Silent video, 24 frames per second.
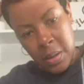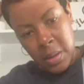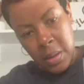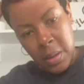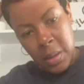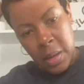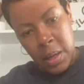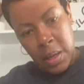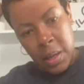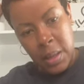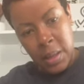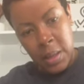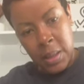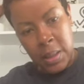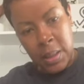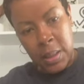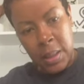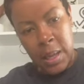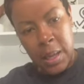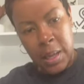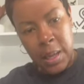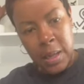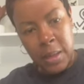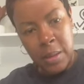I get it
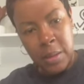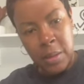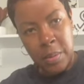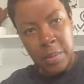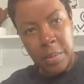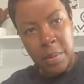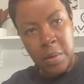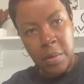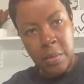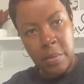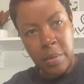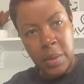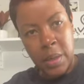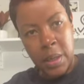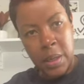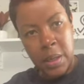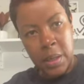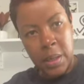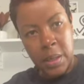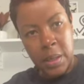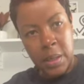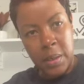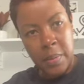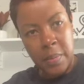lined up
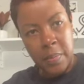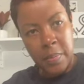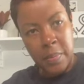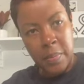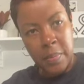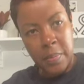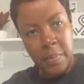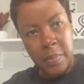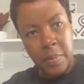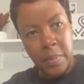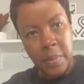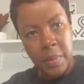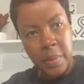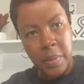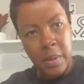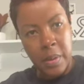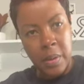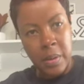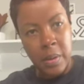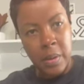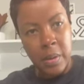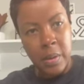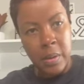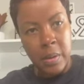correctly,
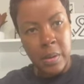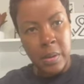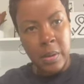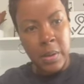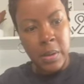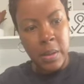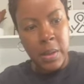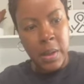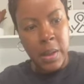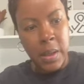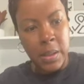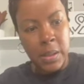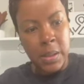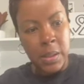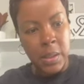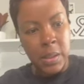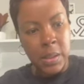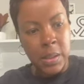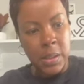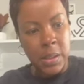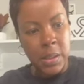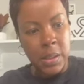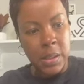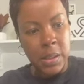as
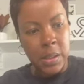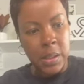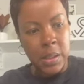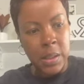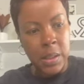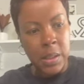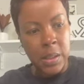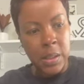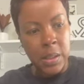you see.